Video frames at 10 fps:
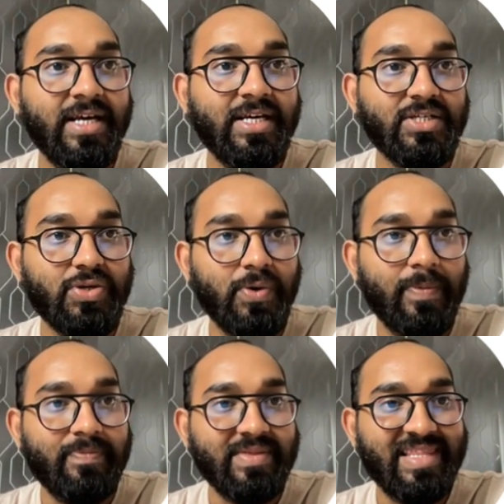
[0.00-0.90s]
So
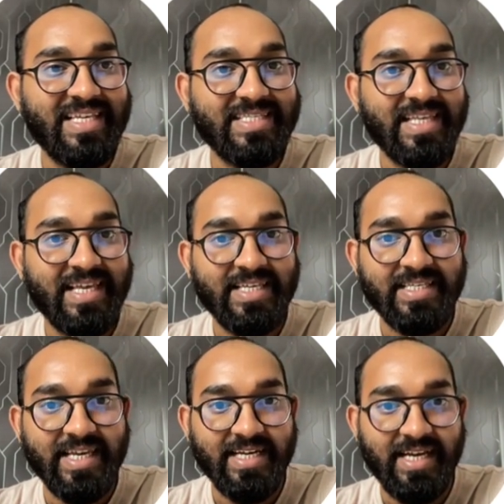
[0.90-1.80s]
this is
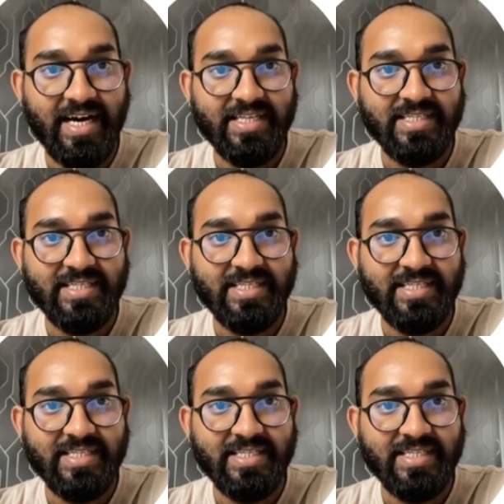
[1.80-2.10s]
it, guys.